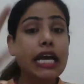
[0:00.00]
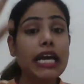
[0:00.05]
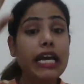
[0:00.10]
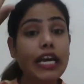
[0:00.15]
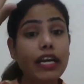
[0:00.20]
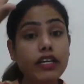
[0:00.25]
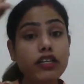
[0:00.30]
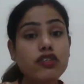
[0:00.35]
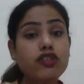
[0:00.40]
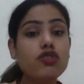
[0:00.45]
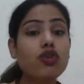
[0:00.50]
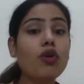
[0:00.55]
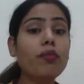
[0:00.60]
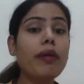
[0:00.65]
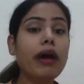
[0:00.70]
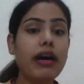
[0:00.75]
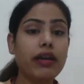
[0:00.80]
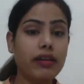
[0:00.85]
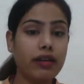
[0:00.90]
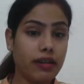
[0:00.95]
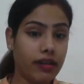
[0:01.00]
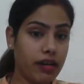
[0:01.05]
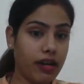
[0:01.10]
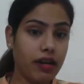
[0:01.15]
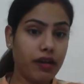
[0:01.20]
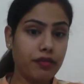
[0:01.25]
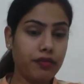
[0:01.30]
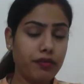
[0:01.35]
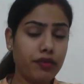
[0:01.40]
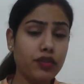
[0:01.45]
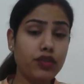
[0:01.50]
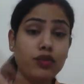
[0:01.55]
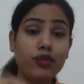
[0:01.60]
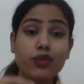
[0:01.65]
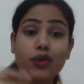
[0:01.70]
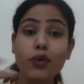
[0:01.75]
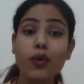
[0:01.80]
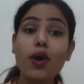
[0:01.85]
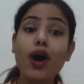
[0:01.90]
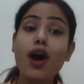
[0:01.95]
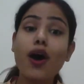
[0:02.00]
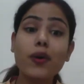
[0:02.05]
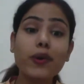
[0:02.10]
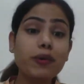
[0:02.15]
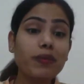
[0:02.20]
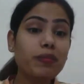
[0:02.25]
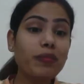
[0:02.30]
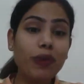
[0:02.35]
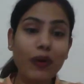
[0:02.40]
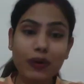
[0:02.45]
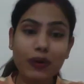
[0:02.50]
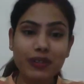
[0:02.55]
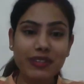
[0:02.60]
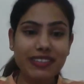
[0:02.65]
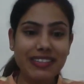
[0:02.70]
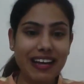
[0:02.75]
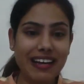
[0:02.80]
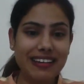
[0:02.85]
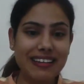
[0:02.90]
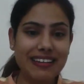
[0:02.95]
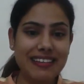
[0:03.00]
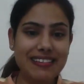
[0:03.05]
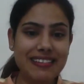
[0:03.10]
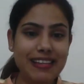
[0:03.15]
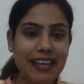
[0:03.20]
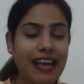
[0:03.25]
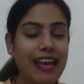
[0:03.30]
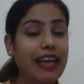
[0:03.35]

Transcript: Intro paragraph. You know how important that is.